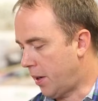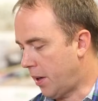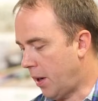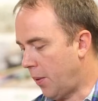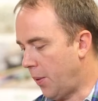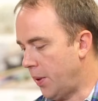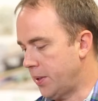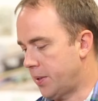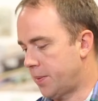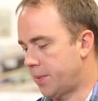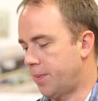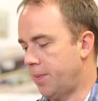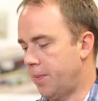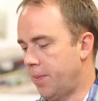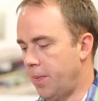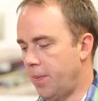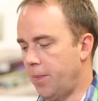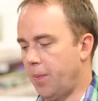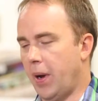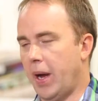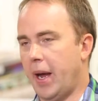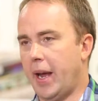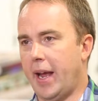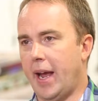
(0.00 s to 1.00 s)
can always
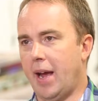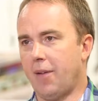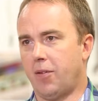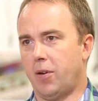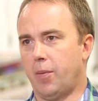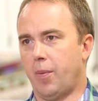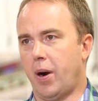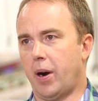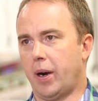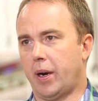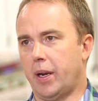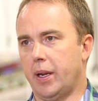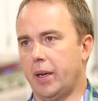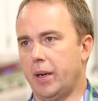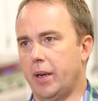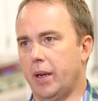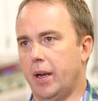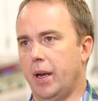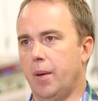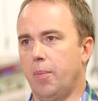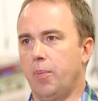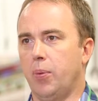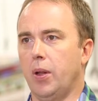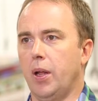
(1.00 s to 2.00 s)
buy
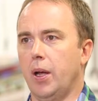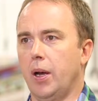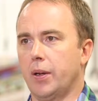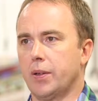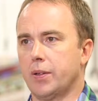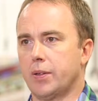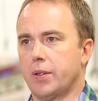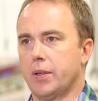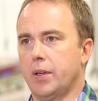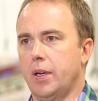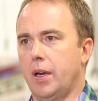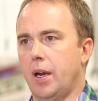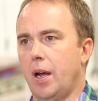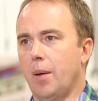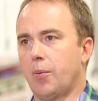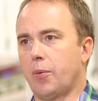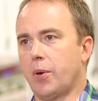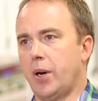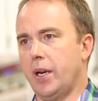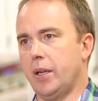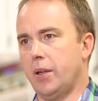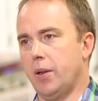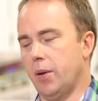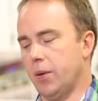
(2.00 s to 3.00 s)
aftermarket plugs and
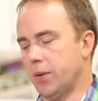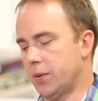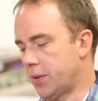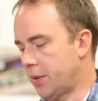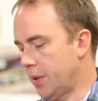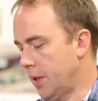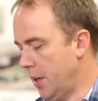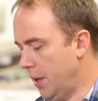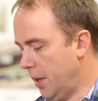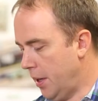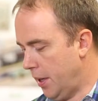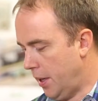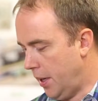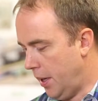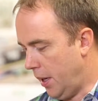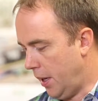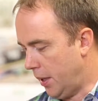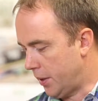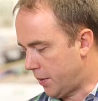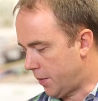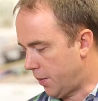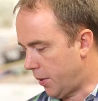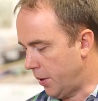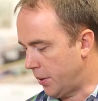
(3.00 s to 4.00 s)
upgrade those.
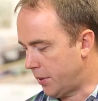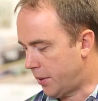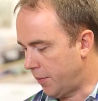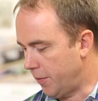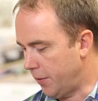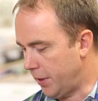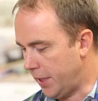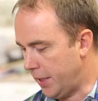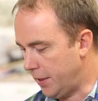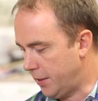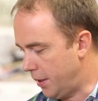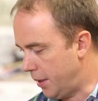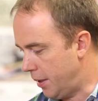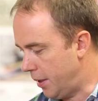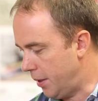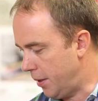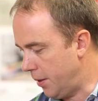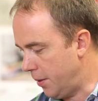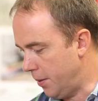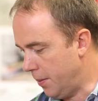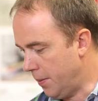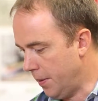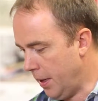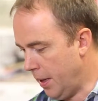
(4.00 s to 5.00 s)
It's relatively easy to
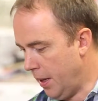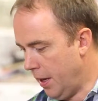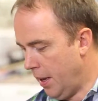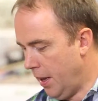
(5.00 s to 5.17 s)
do.